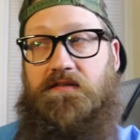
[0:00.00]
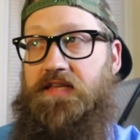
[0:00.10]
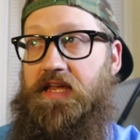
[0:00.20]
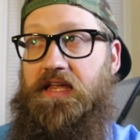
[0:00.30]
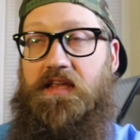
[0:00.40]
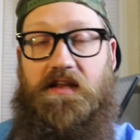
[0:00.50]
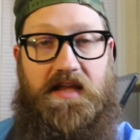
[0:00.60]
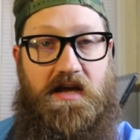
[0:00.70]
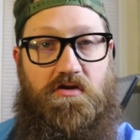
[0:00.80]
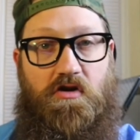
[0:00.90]
taking into
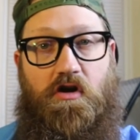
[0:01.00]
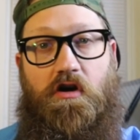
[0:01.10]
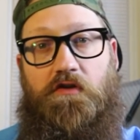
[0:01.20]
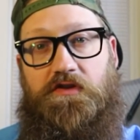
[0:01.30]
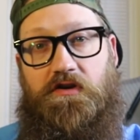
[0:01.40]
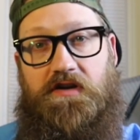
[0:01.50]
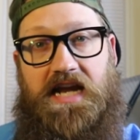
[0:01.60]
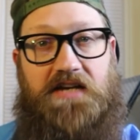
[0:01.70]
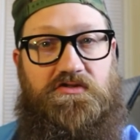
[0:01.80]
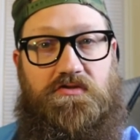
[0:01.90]
account all your
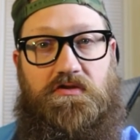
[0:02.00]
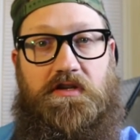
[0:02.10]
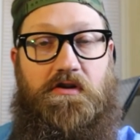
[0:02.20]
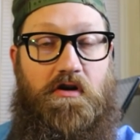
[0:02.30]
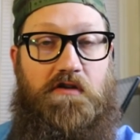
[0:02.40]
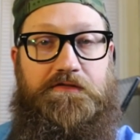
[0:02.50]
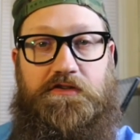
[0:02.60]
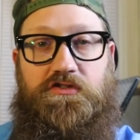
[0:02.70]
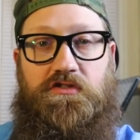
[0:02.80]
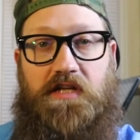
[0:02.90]
natural and
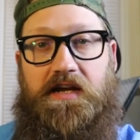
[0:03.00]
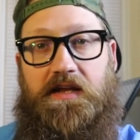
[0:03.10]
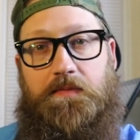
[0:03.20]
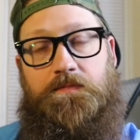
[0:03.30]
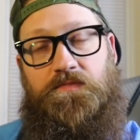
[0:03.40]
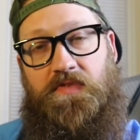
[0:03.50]
artificial lighting.